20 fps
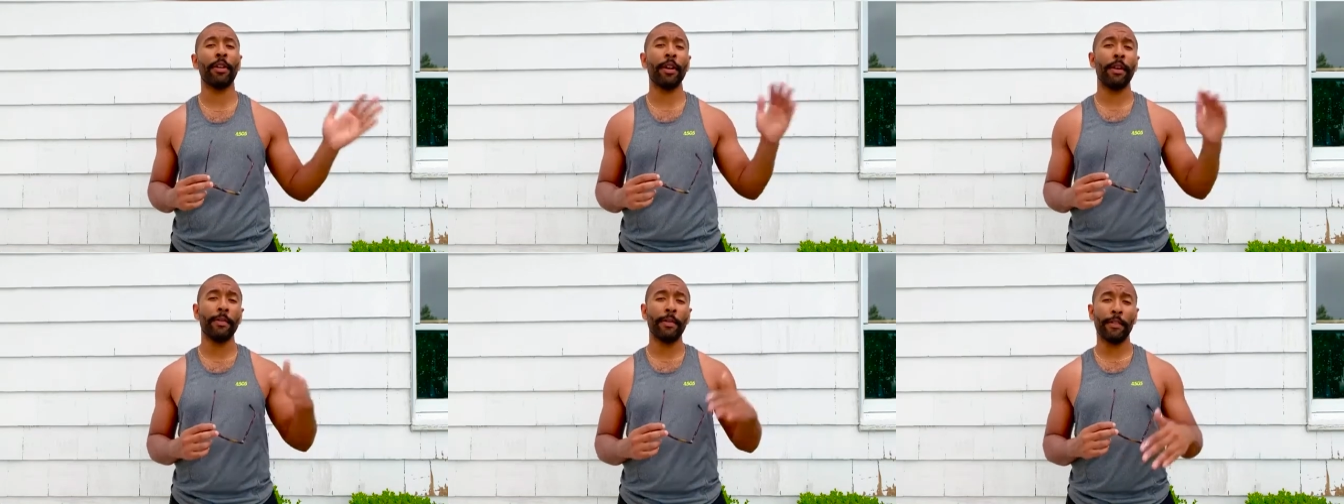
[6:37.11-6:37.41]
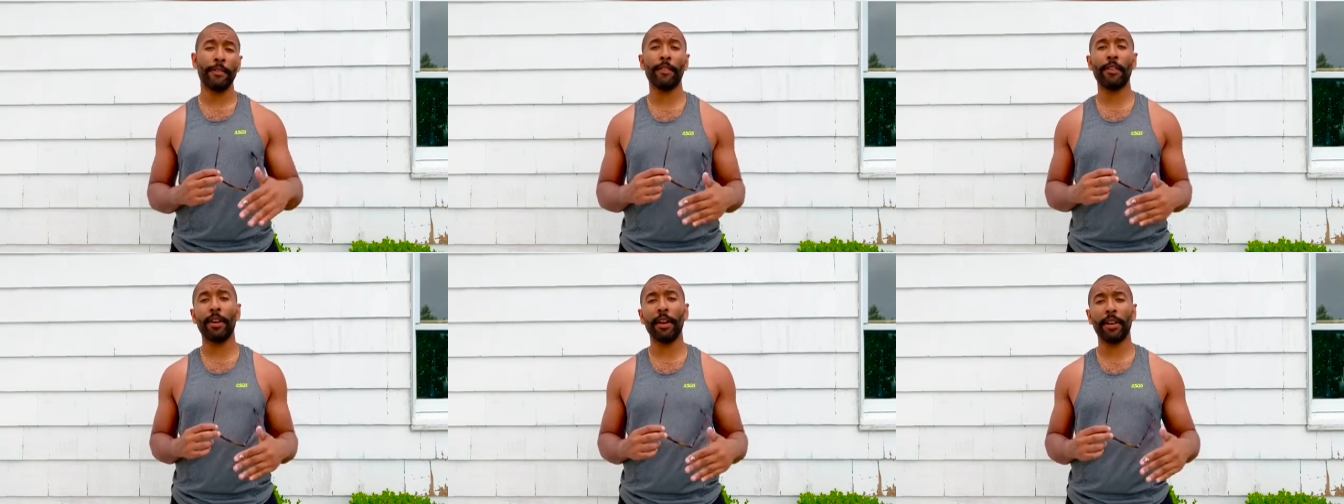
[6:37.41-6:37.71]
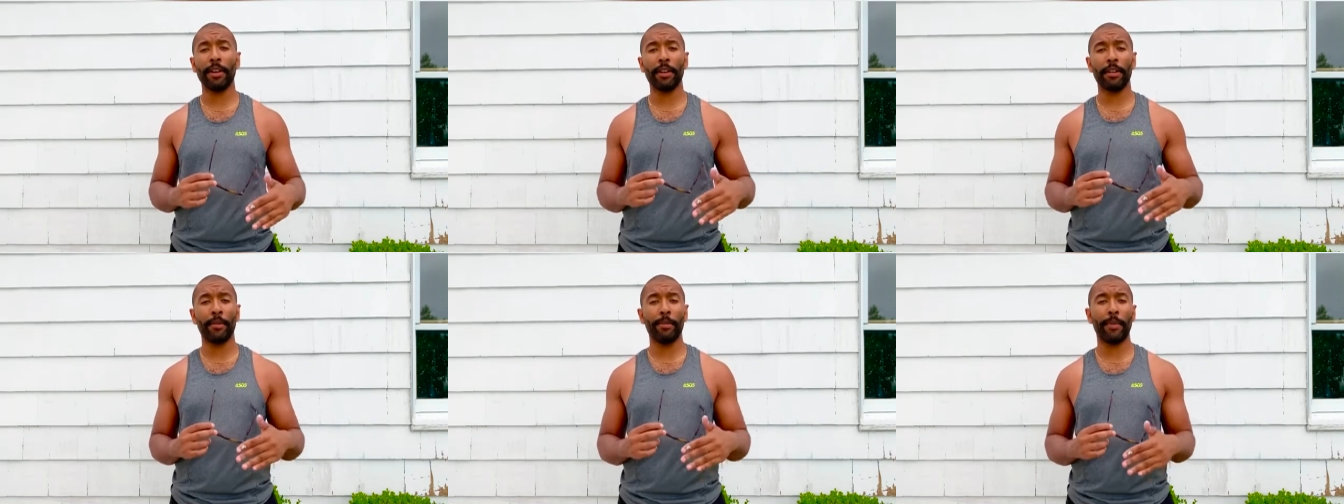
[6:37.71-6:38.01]
before
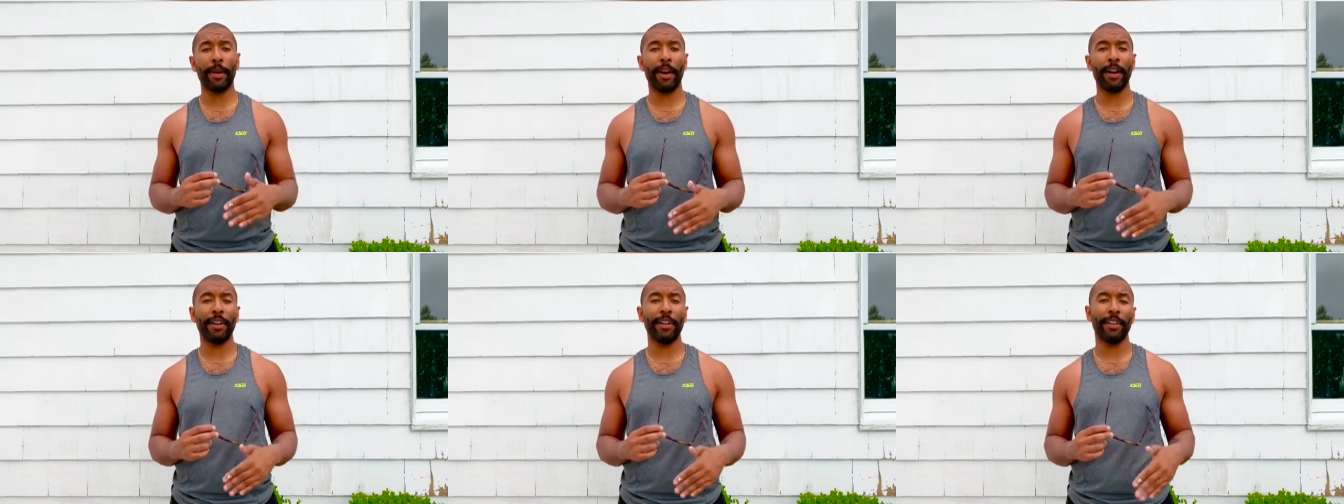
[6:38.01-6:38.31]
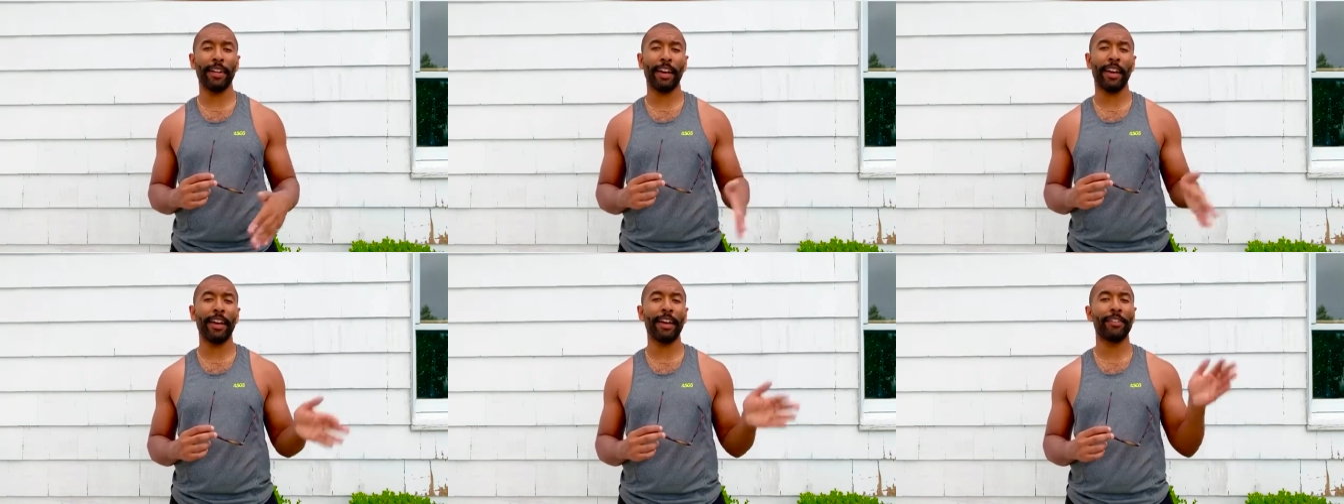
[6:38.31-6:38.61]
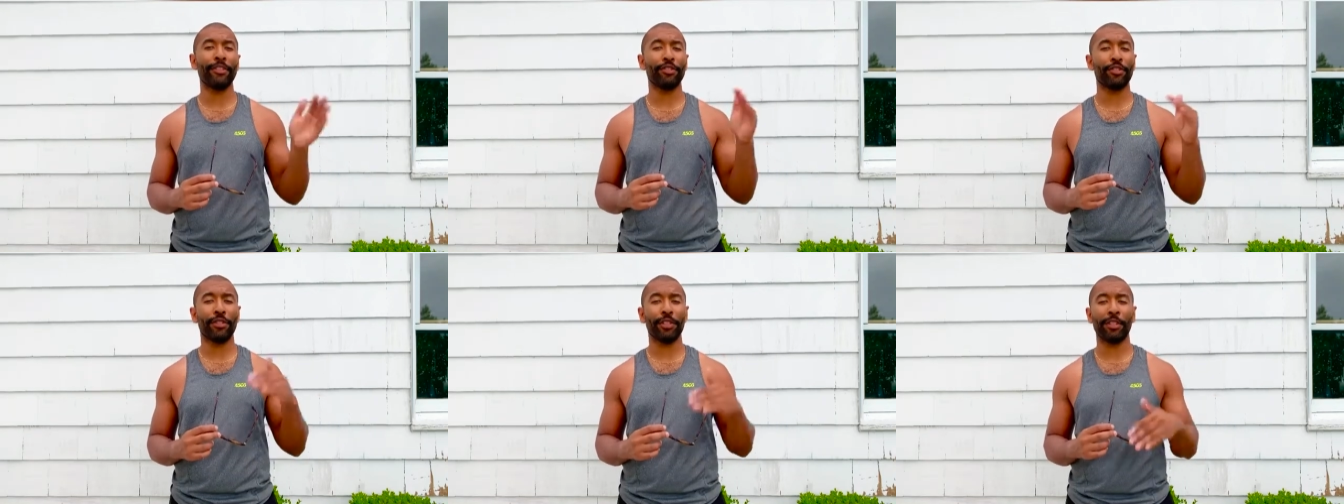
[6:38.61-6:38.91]
heading to bed and
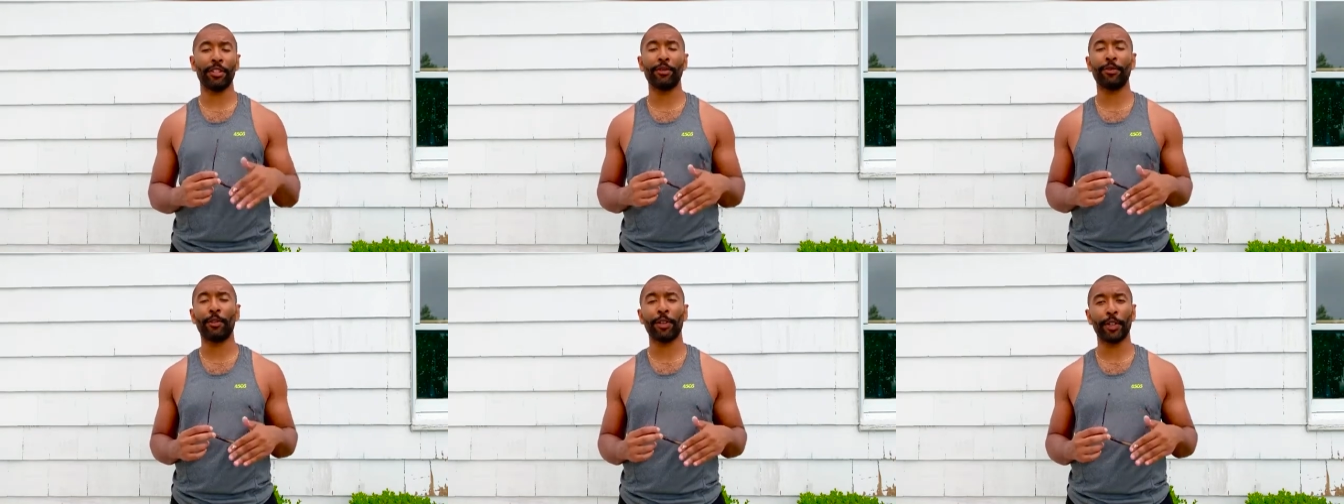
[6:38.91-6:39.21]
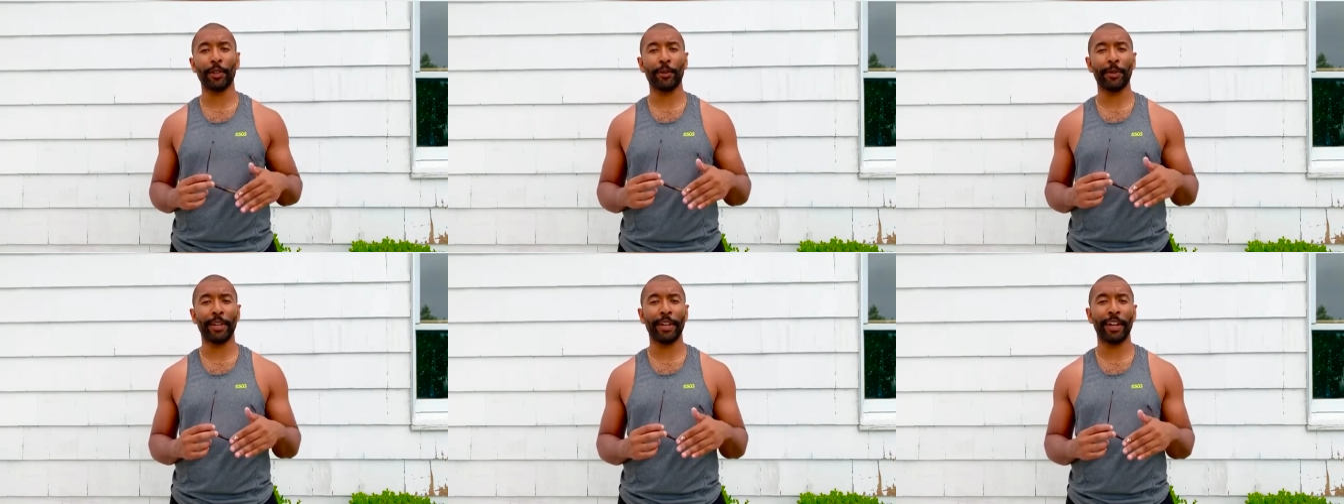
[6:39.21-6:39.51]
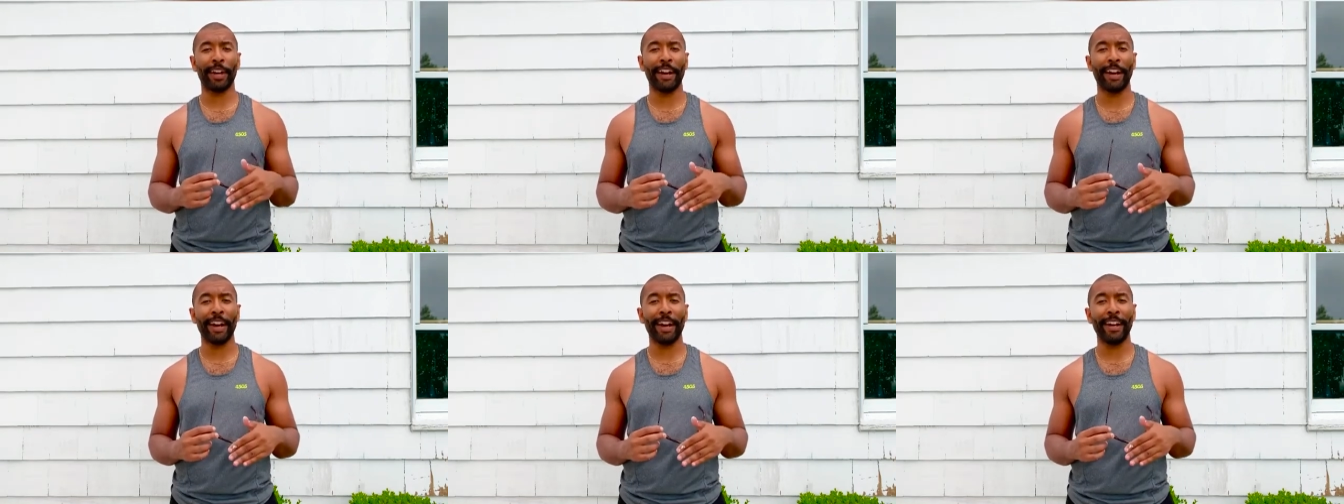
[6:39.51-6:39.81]
starting the work week
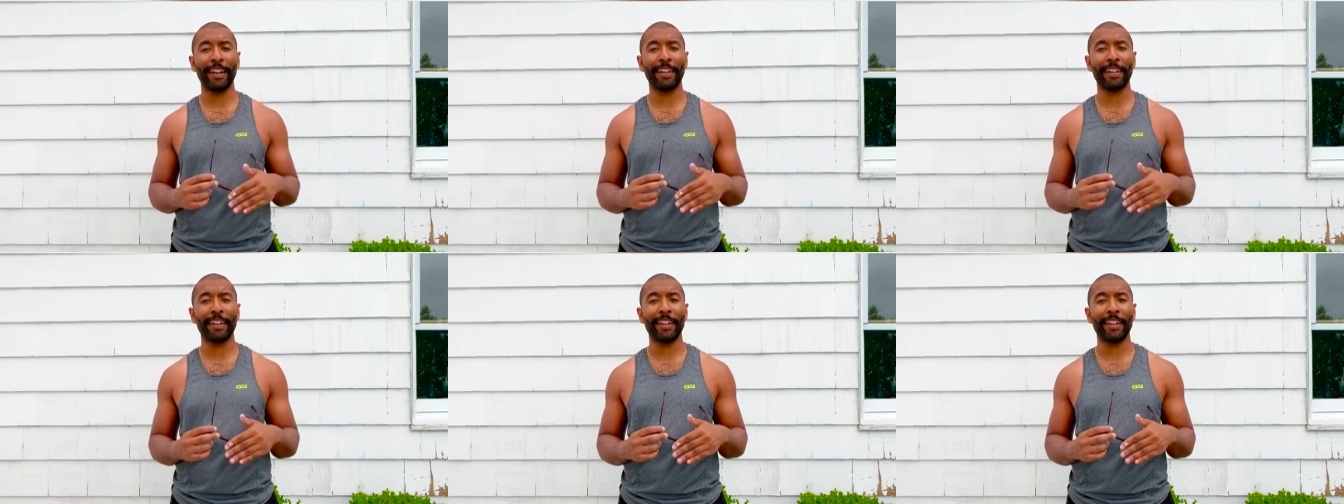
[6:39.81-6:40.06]
ahead.